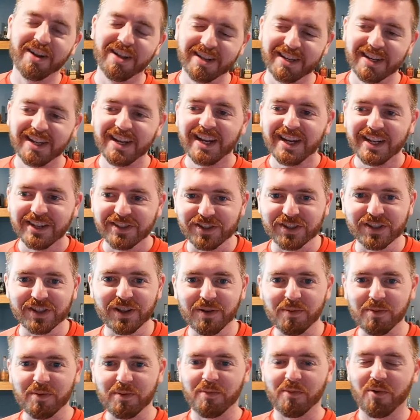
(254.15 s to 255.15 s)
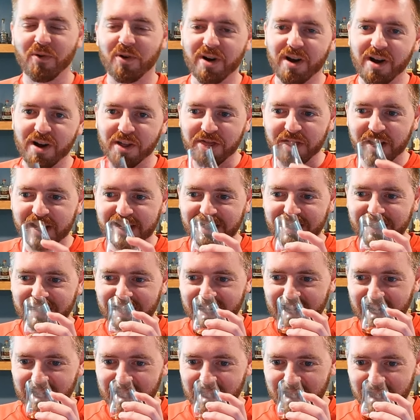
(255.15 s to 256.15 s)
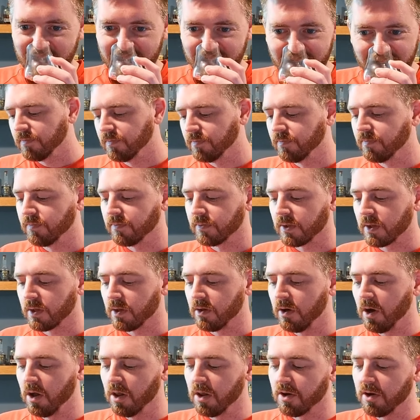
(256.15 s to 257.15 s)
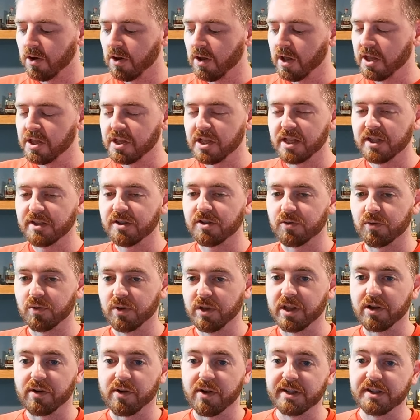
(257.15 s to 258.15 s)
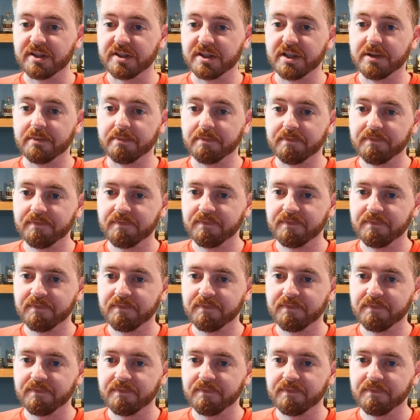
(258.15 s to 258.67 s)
It's a little bit more authentic, I think. All in all, I think that's a really great sip.